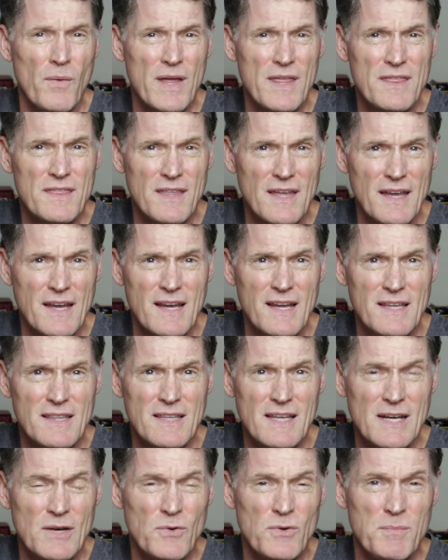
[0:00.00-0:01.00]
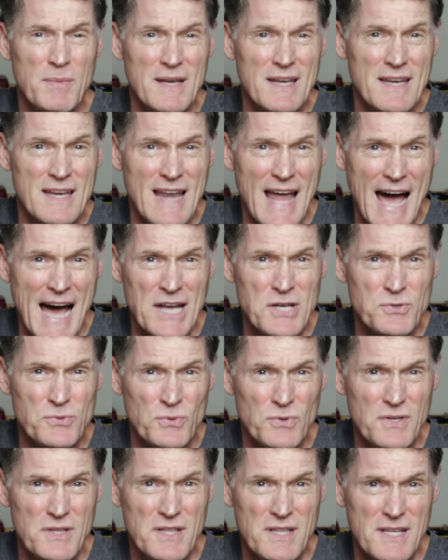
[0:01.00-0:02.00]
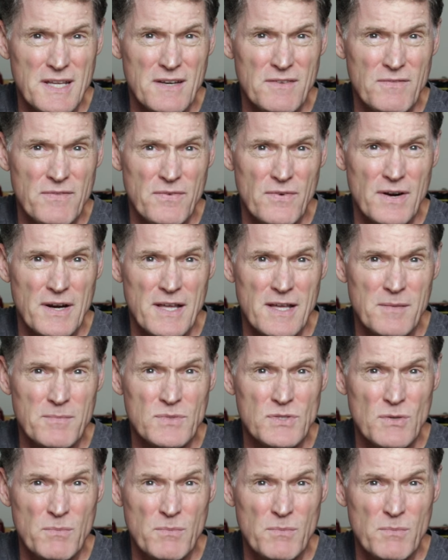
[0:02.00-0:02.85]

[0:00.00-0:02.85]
we thinking that it would be natural then for him